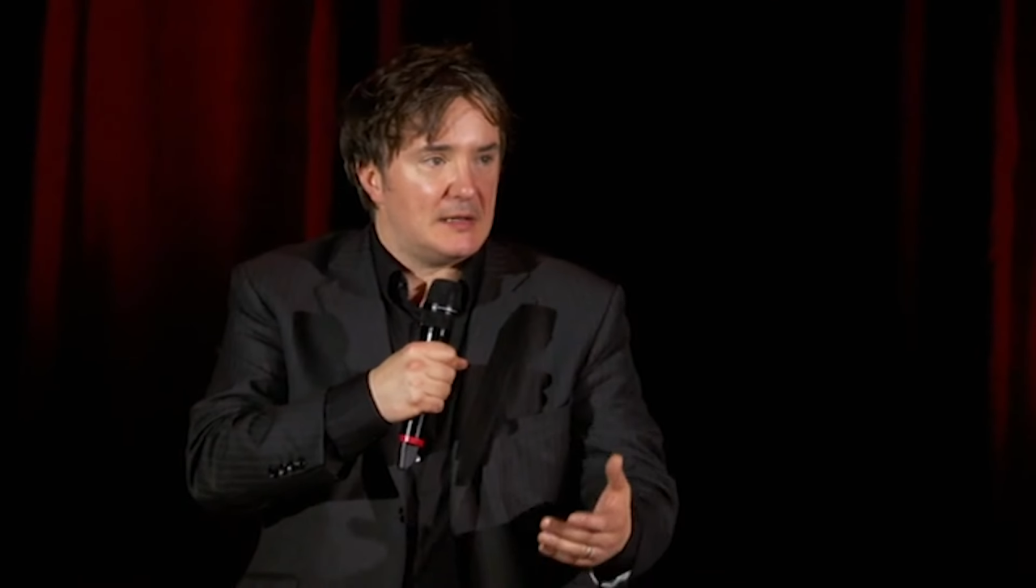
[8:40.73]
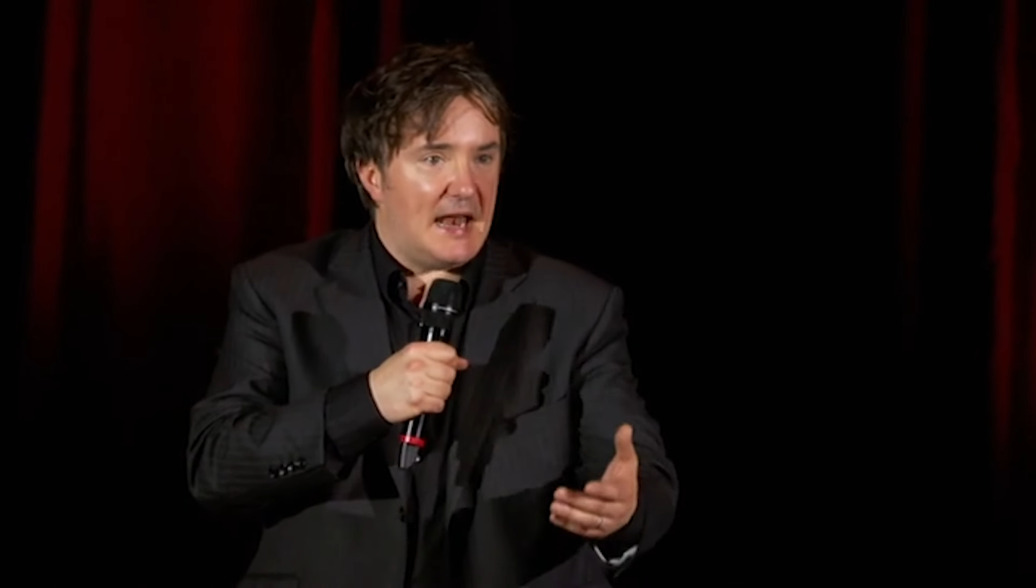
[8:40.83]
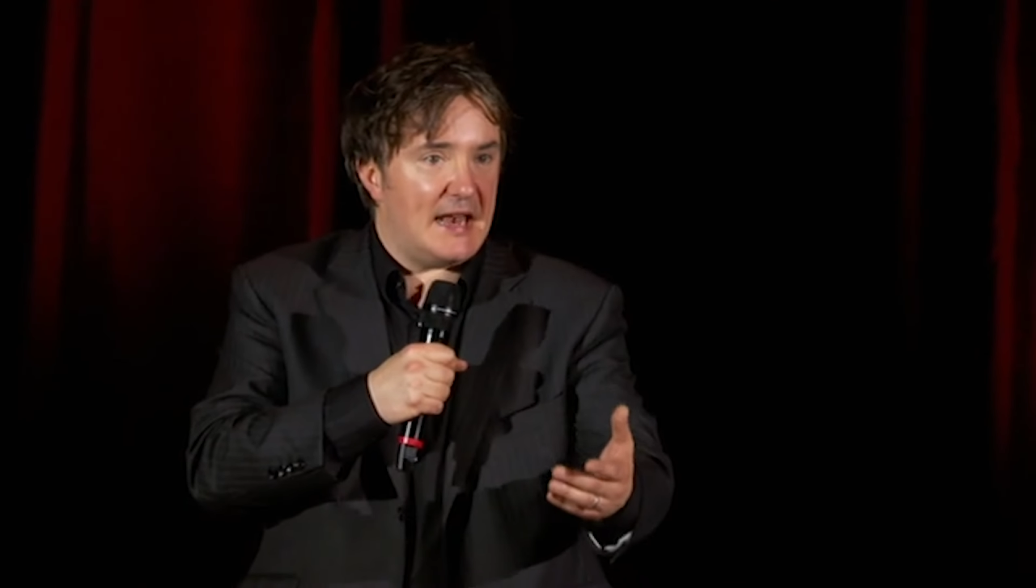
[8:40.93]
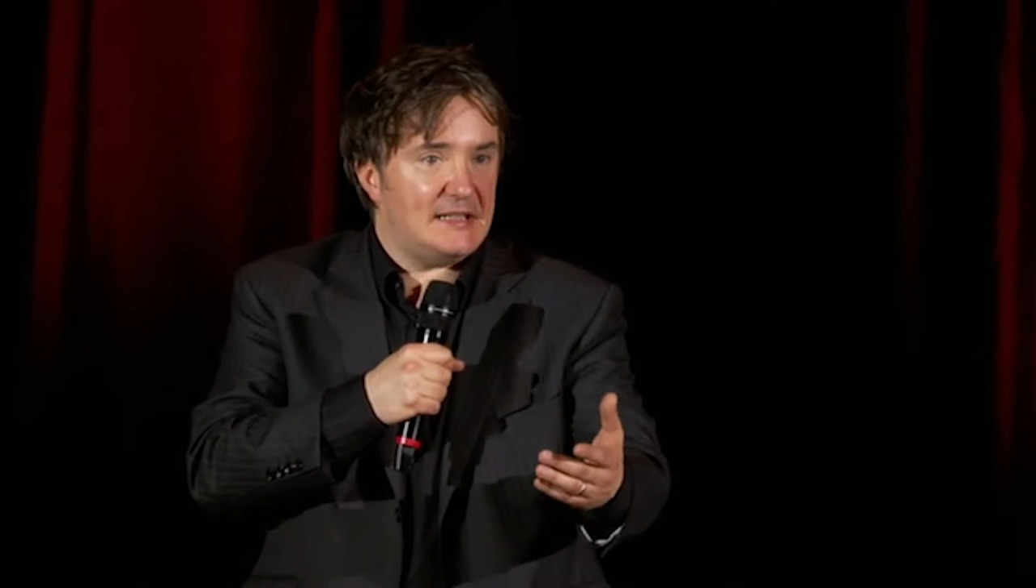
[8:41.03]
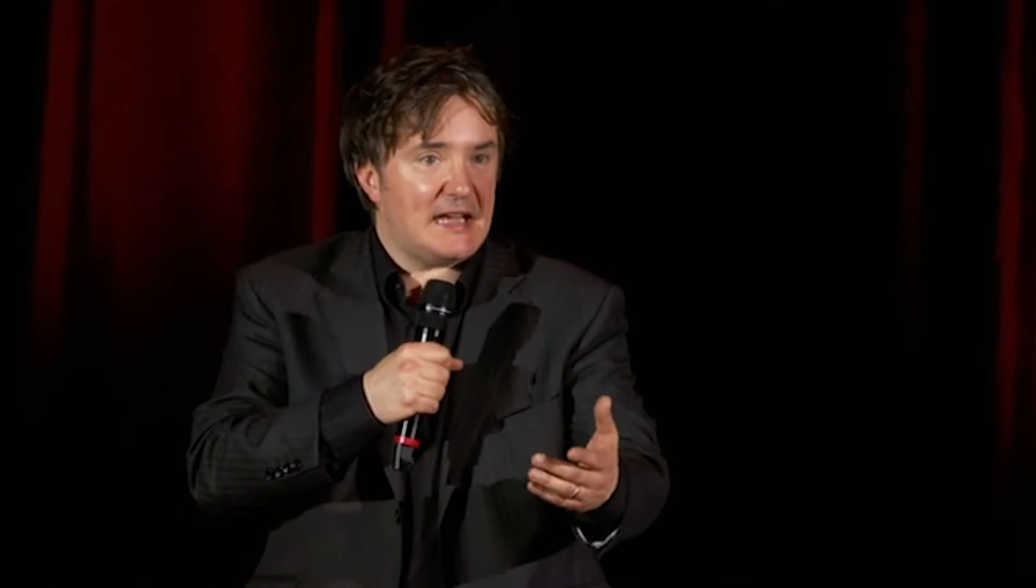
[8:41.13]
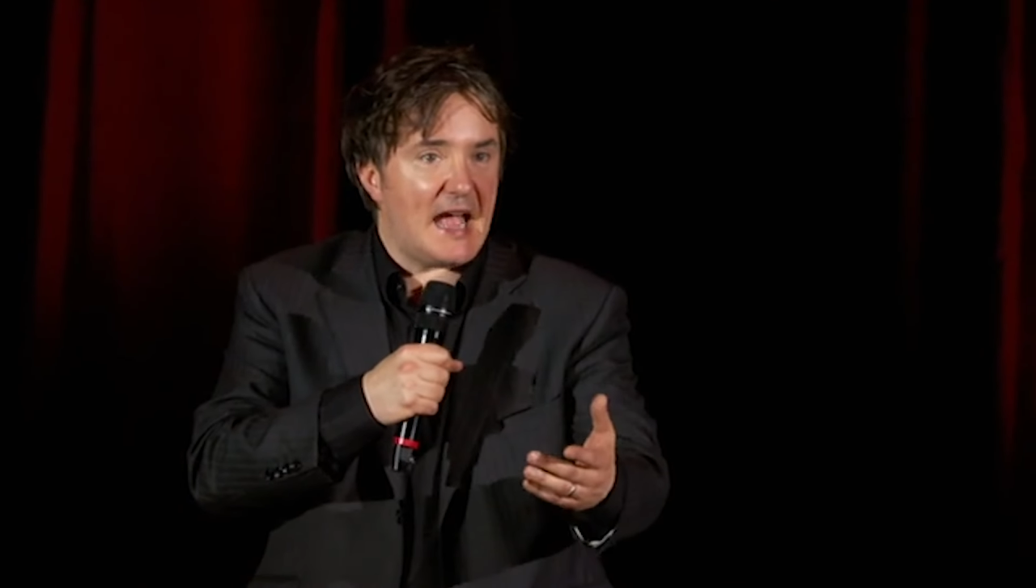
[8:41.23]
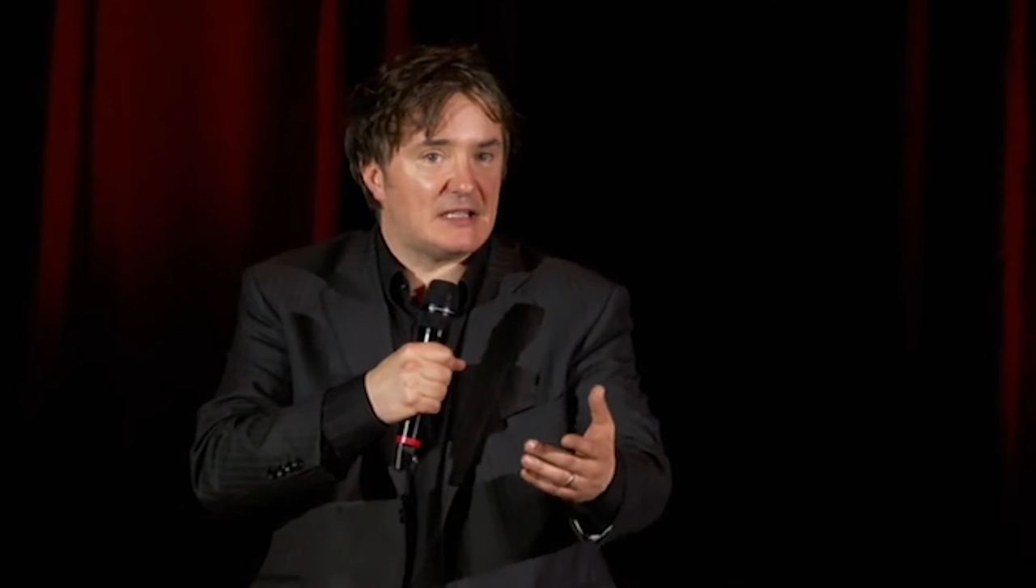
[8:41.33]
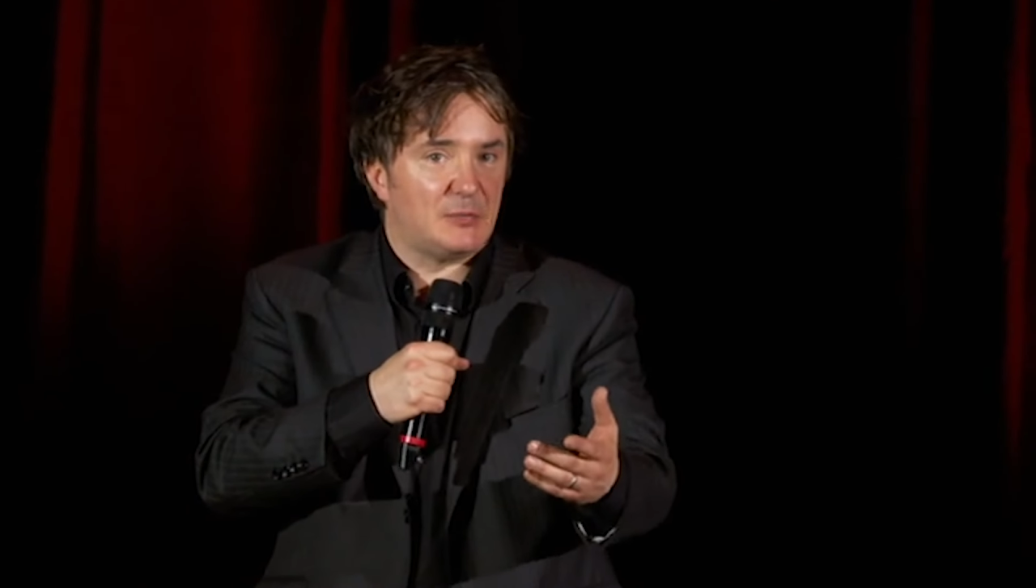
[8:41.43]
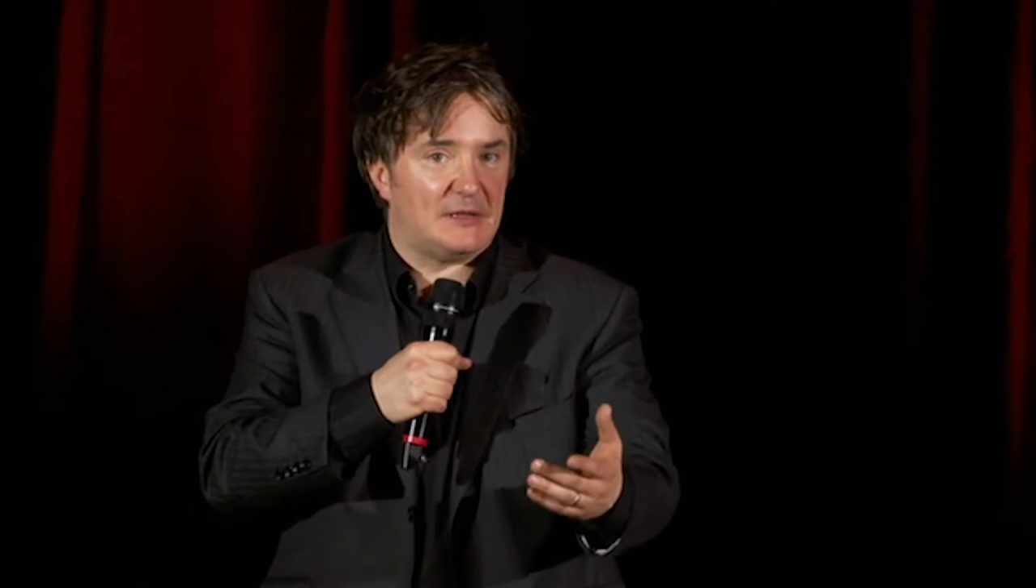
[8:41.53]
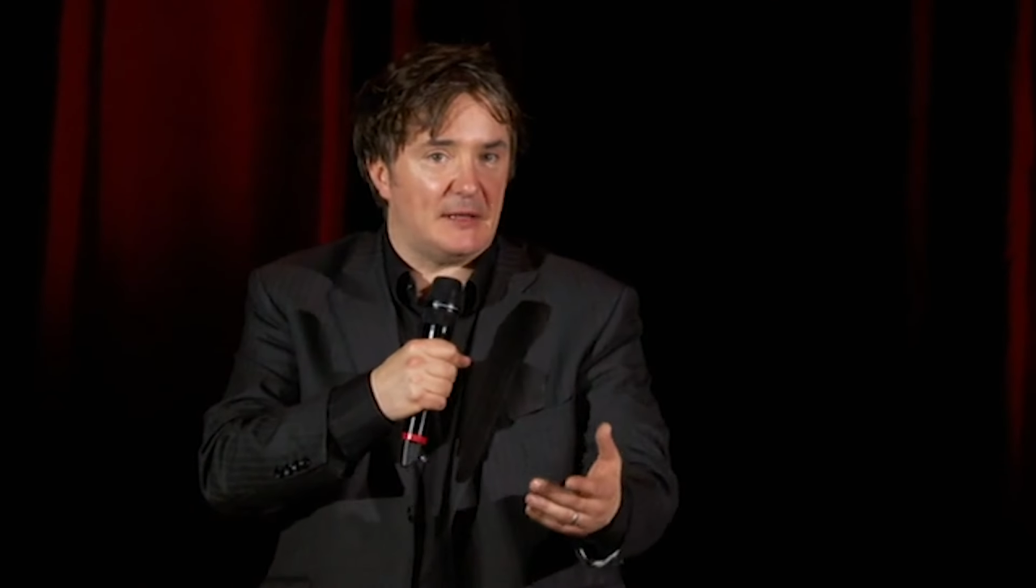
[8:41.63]
Get in and
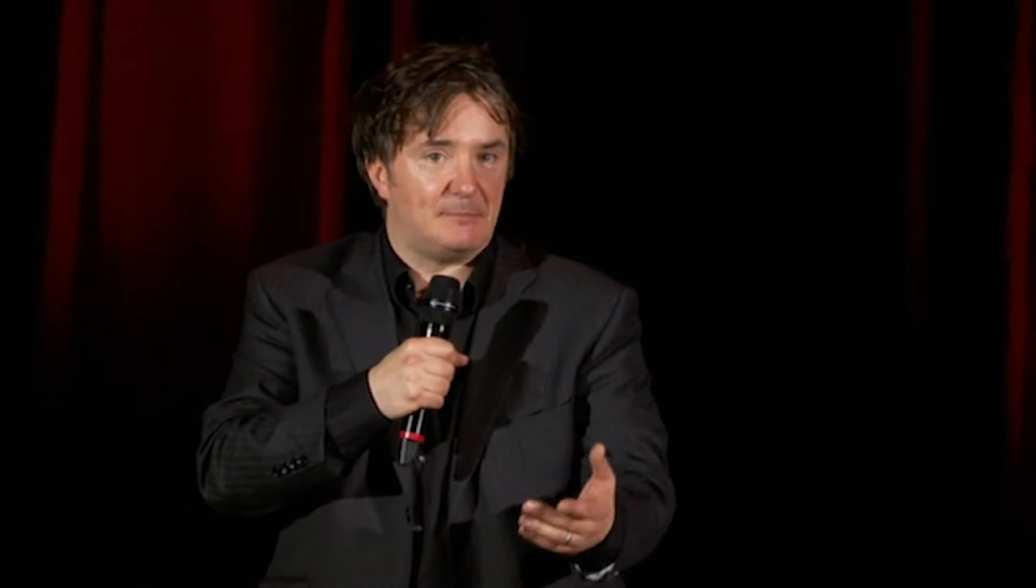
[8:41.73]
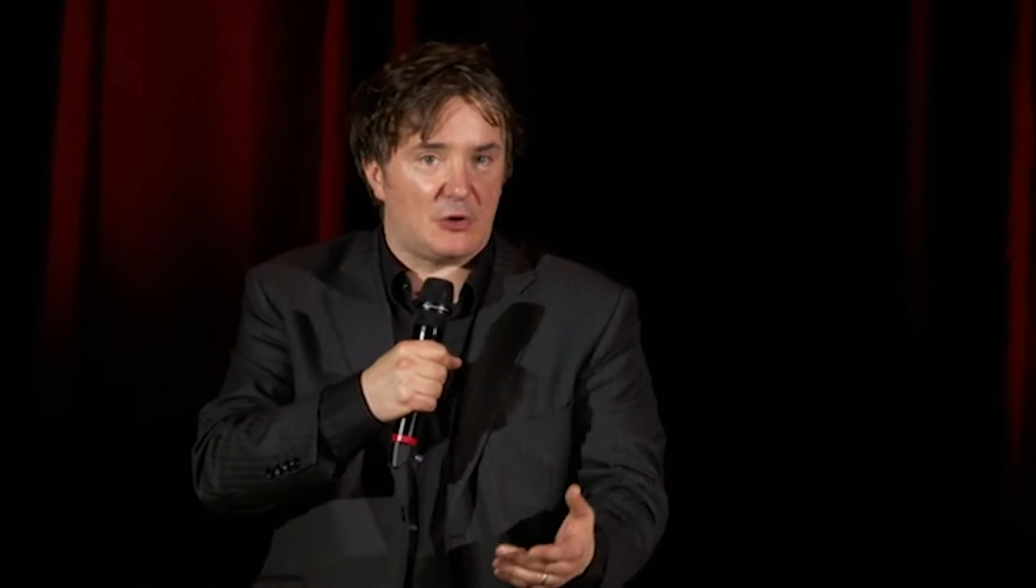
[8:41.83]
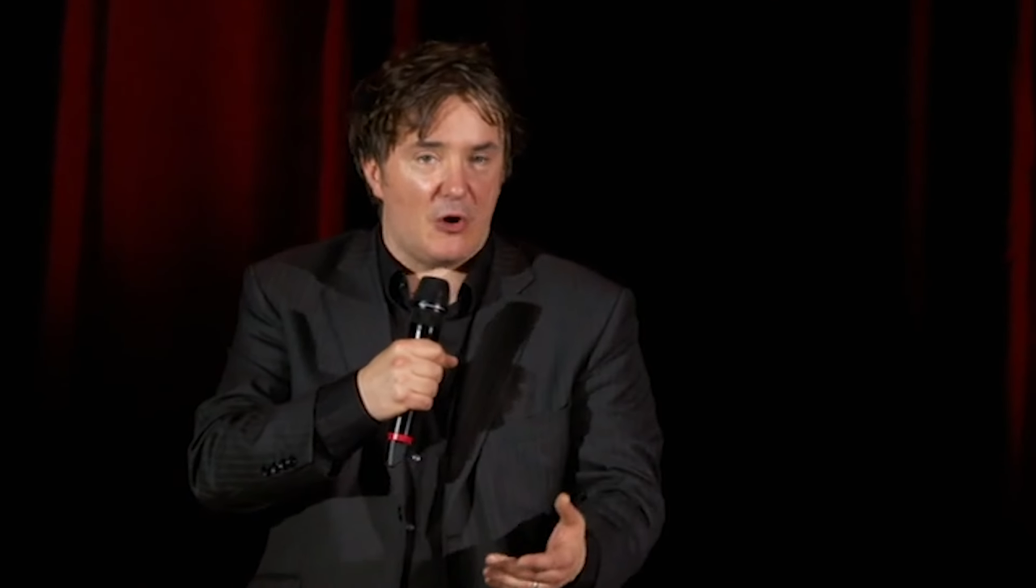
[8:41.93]
dance with the